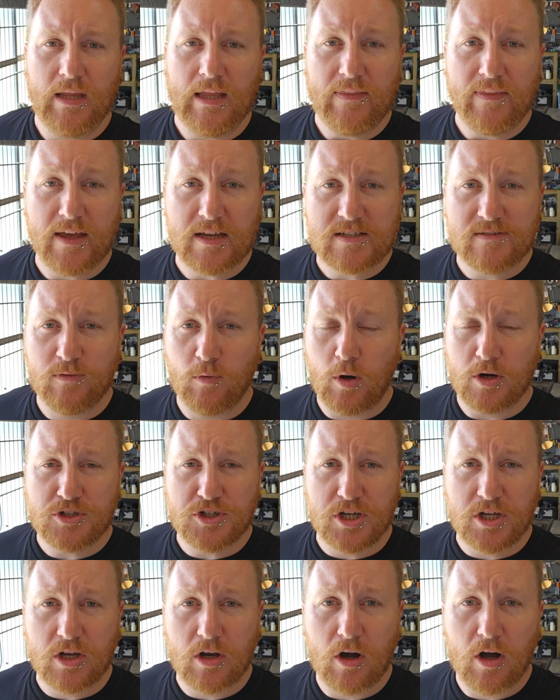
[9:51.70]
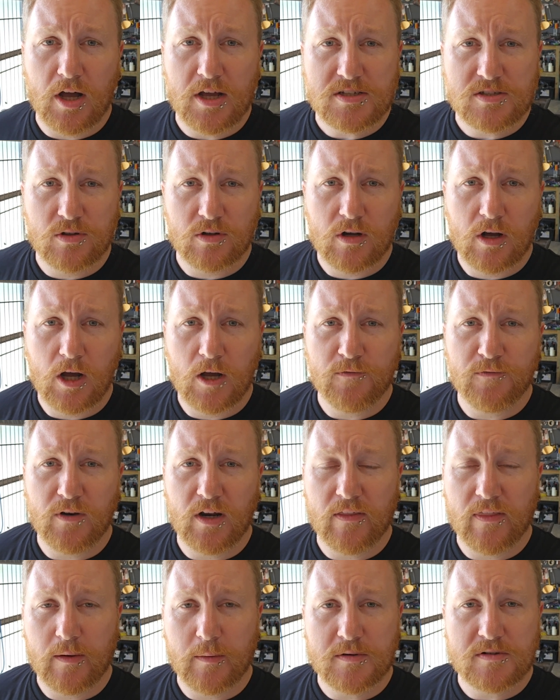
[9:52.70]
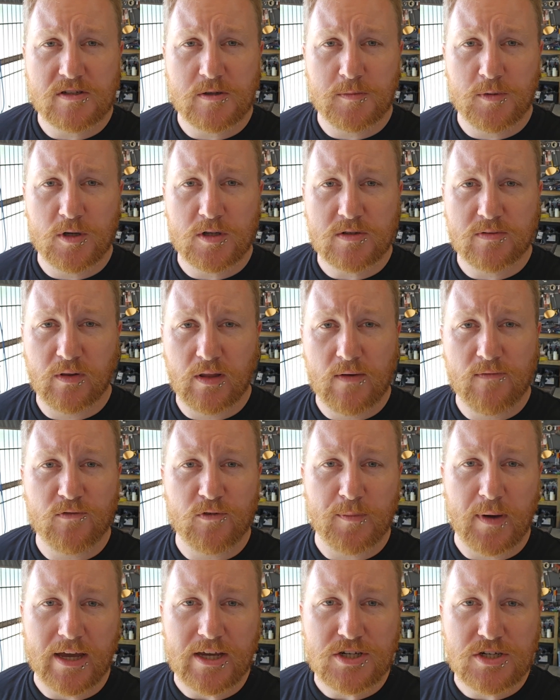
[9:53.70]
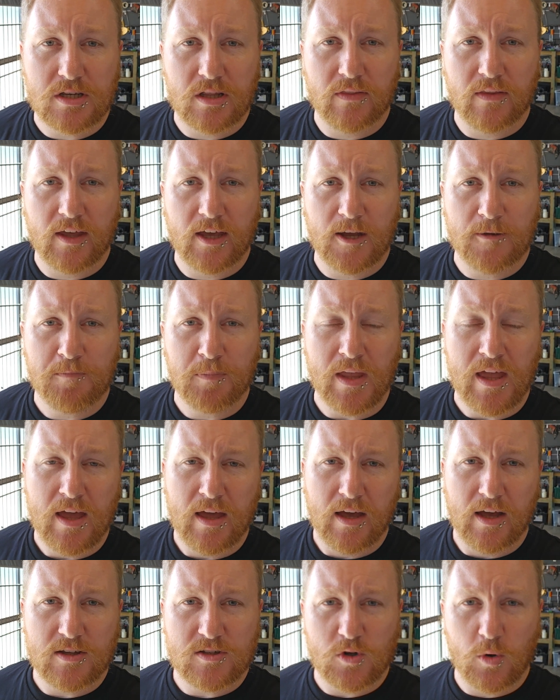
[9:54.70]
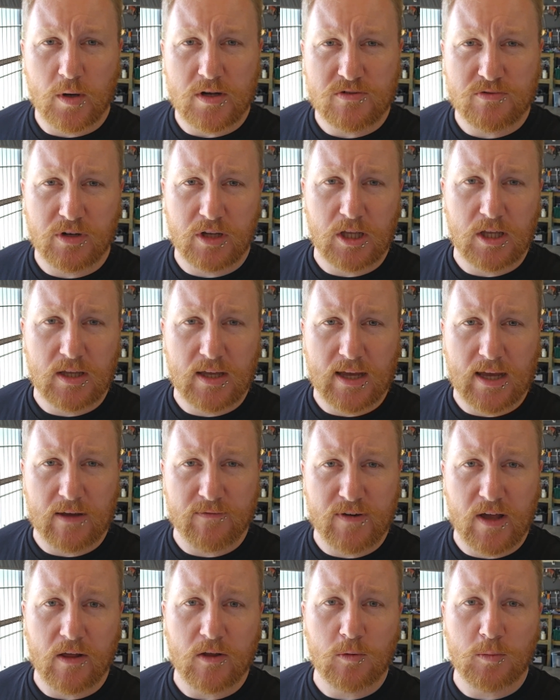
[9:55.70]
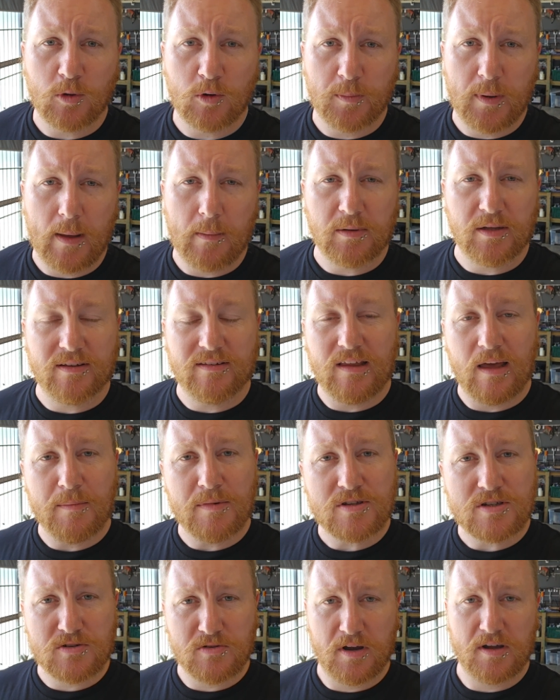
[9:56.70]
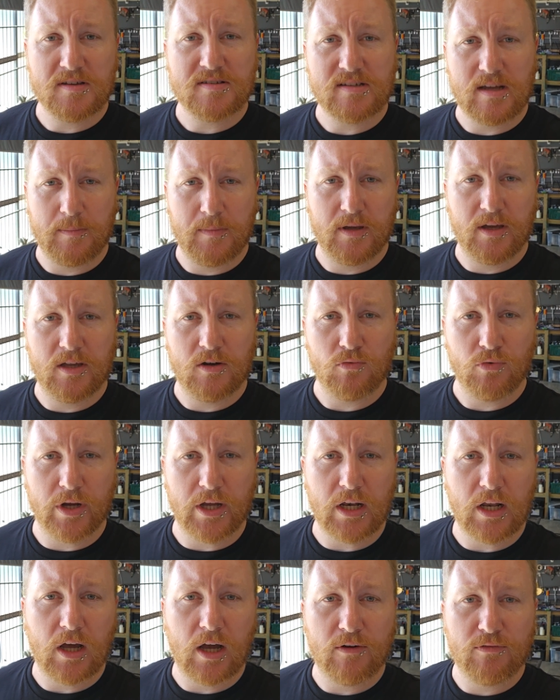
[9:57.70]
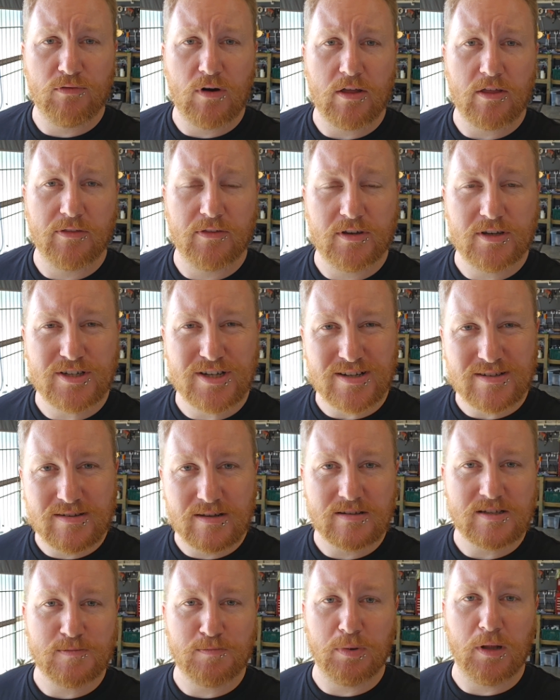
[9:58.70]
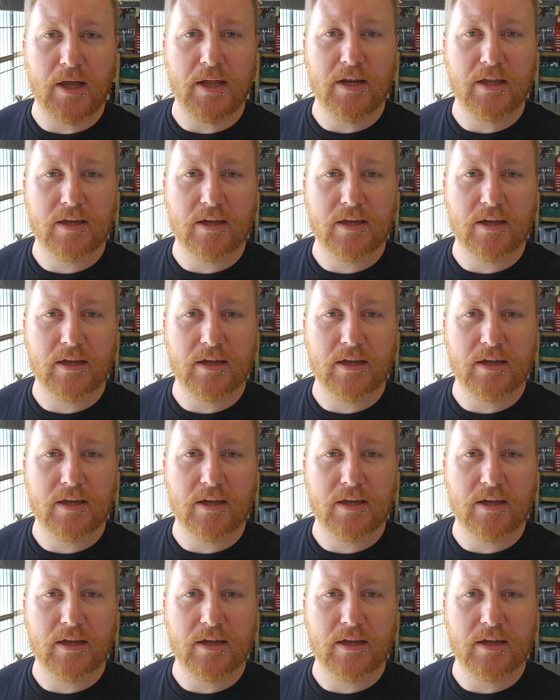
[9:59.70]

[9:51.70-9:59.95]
Thanks for watching, guys. Look, hopefully there was some useful information in there. It's always really valuable to be able to demonstrate something in real life rather than just explaining